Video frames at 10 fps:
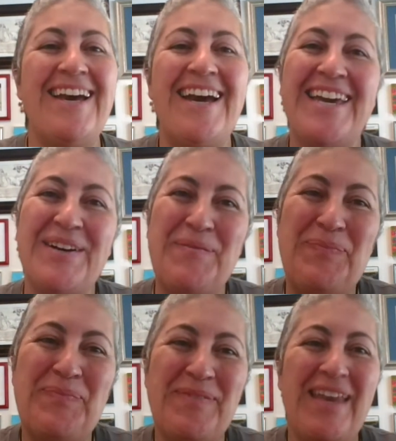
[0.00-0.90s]
Hiya.
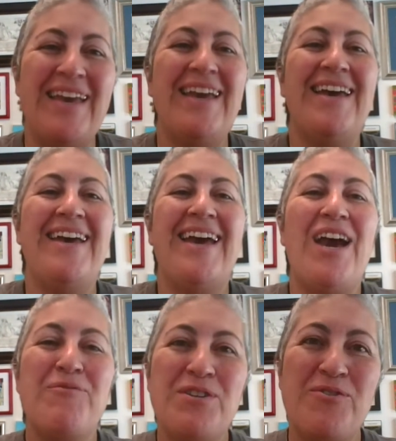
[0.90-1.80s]

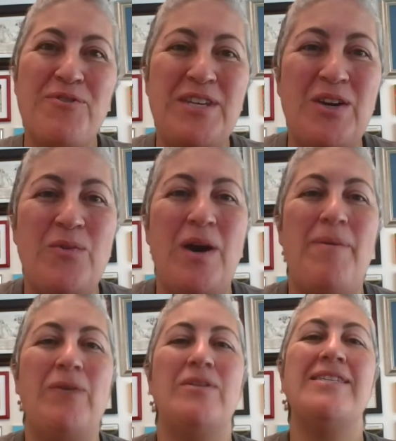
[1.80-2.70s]
After the video
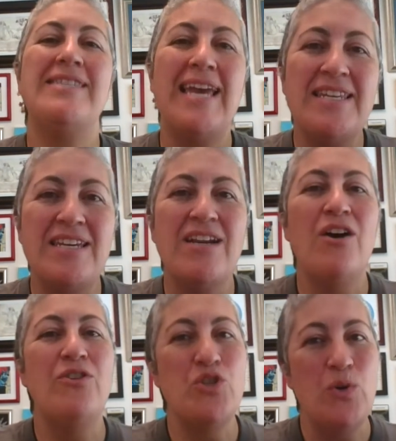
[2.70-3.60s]
about standing on
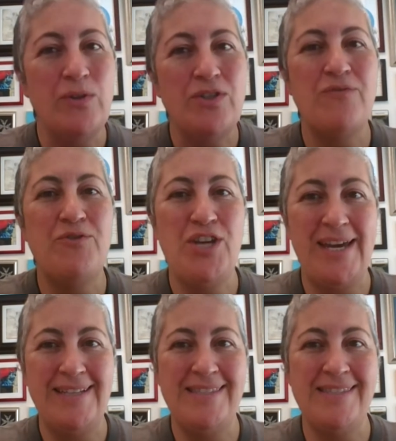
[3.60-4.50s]
the shoulders of
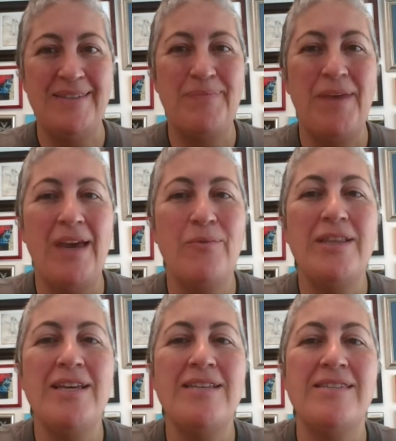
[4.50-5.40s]
giants, I
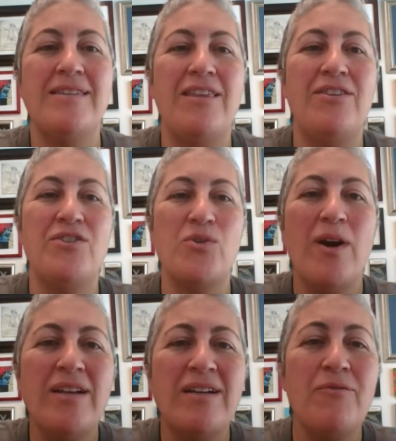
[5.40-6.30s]
realized that there's
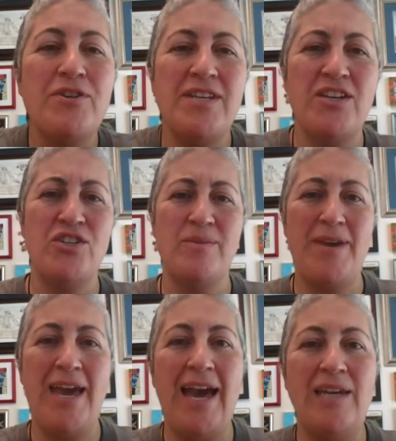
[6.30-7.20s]
quite a conversation to be
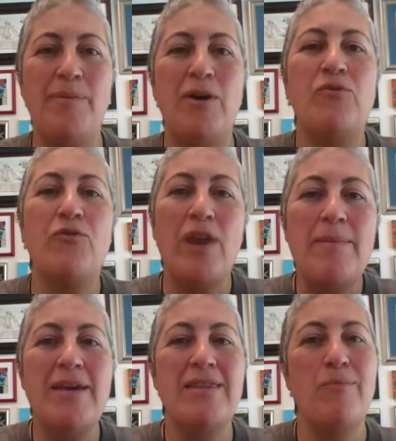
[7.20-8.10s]
had about
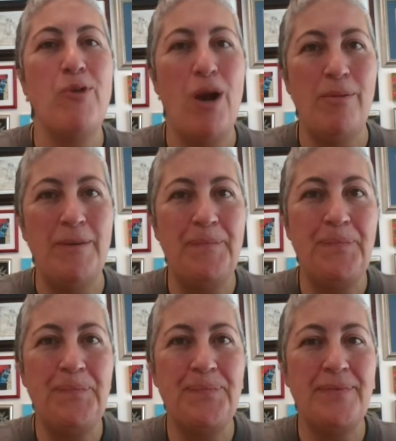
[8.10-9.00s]
framing the problem.
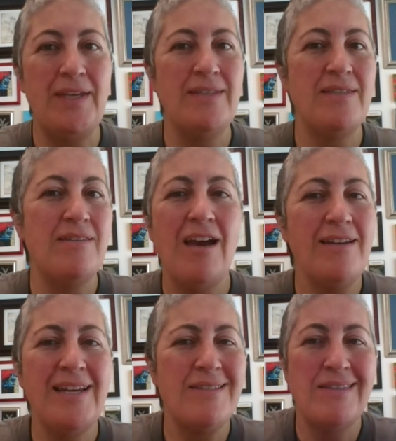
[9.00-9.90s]
It's not
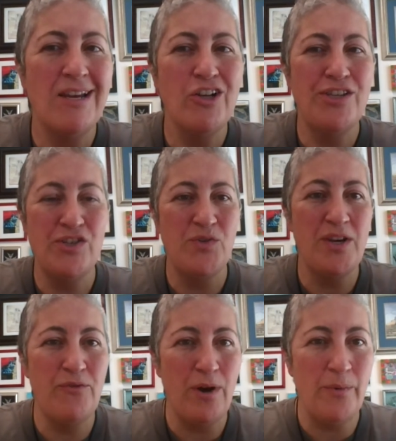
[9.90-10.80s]
necessarily
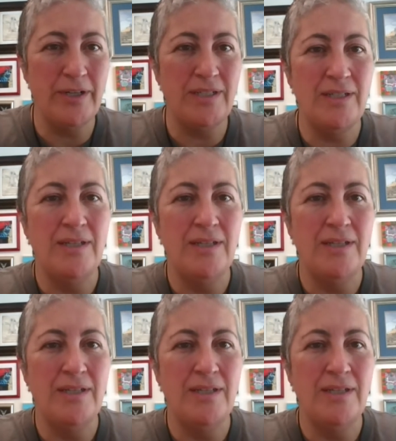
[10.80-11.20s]
straightforward.